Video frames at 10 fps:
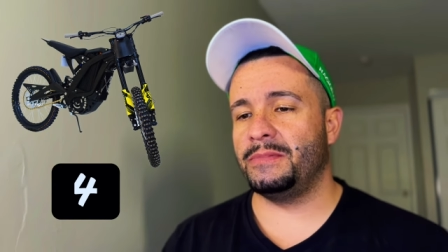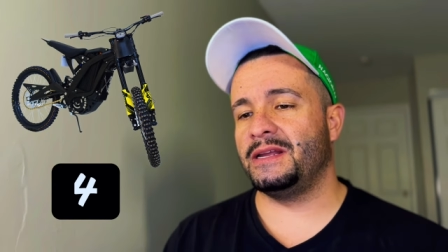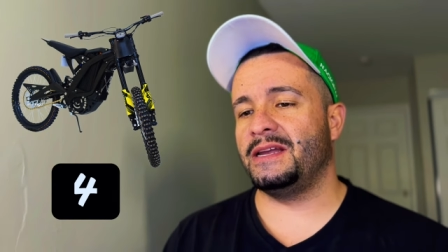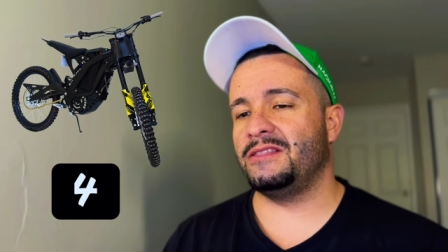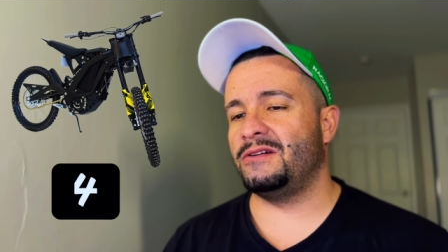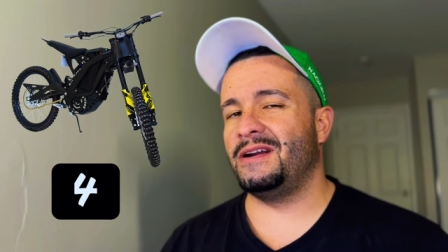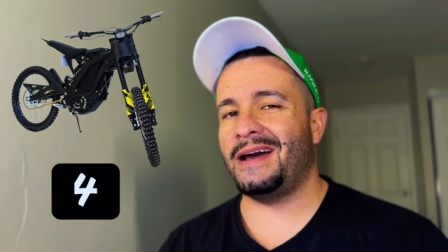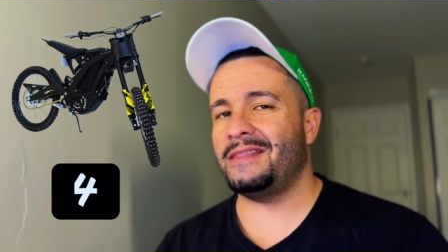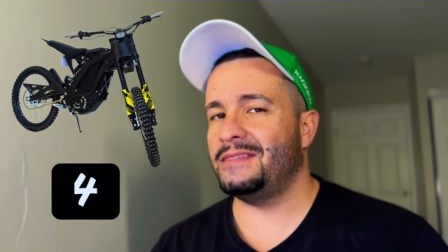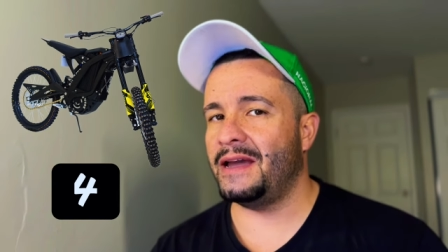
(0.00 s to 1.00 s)
But again, they're
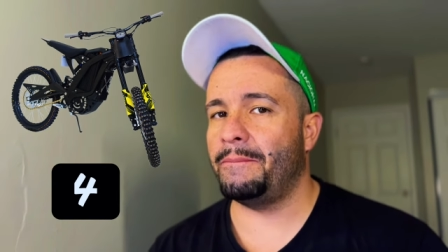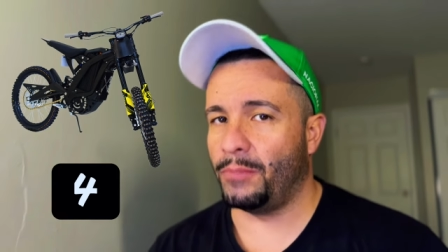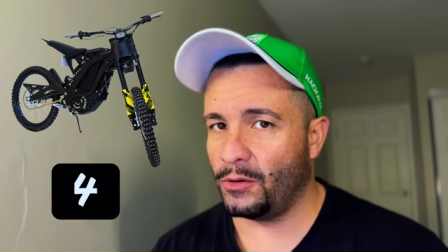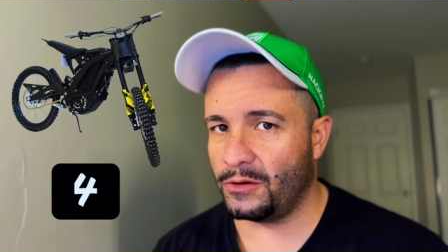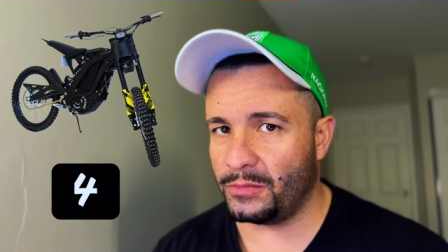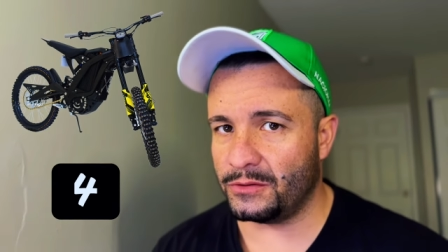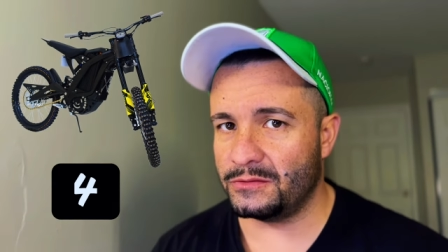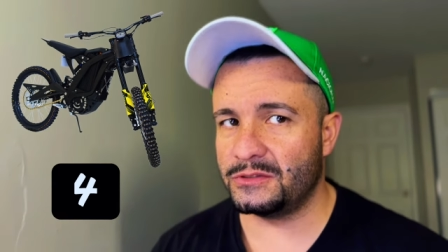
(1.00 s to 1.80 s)
not that portable.